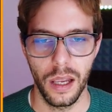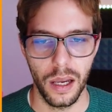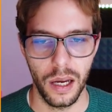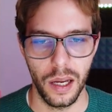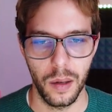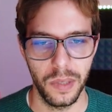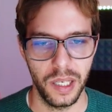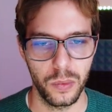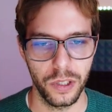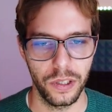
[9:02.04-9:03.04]
And
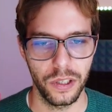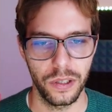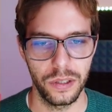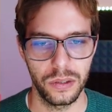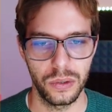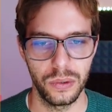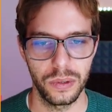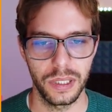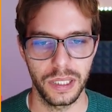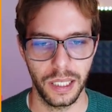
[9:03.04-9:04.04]
we're going to go to
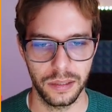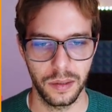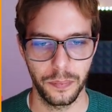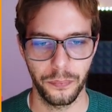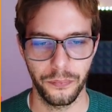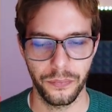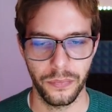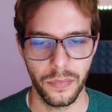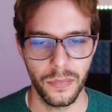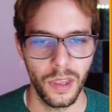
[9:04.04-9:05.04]
custom.
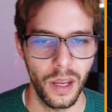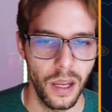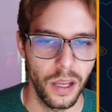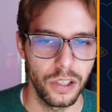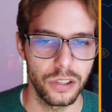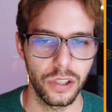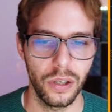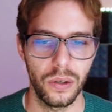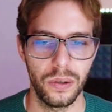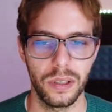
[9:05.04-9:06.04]

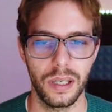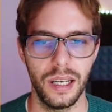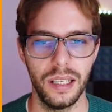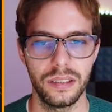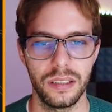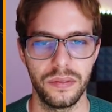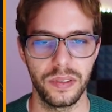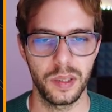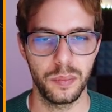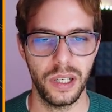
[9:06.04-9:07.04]
So client
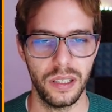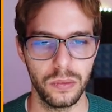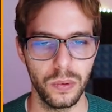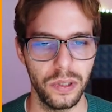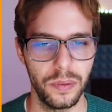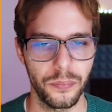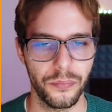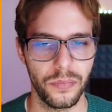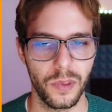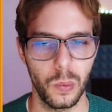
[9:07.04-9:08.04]
certificate password,
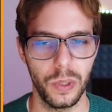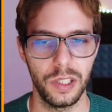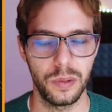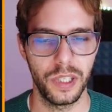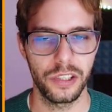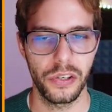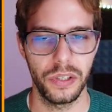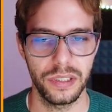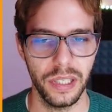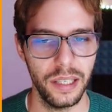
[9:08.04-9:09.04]
we need to make sure
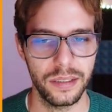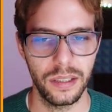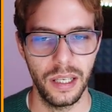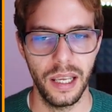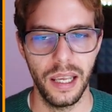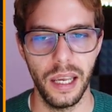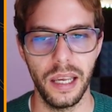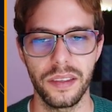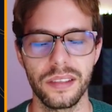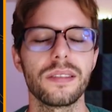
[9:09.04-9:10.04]
it's set. And
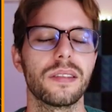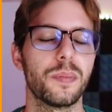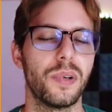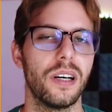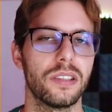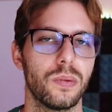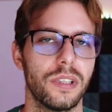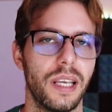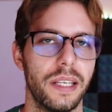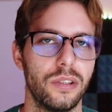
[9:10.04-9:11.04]
this is the password
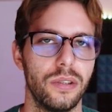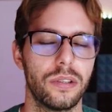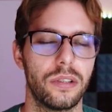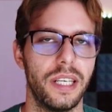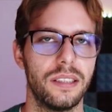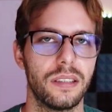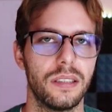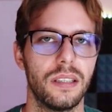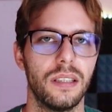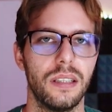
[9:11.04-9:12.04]
that you
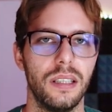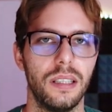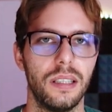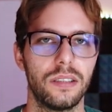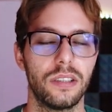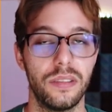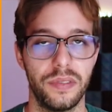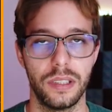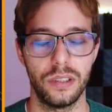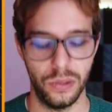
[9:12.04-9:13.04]
created the
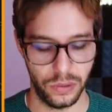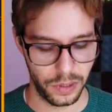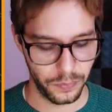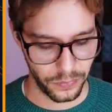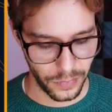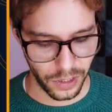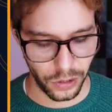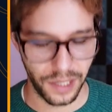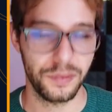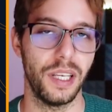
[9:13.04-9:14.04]
certificate using. You
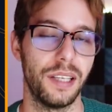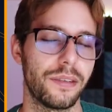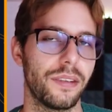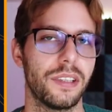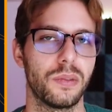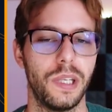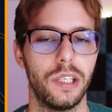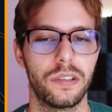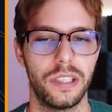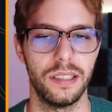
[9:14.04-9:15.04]
have to enter this when you
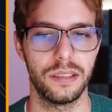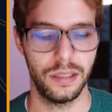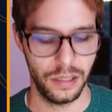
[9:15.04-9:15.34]
create it.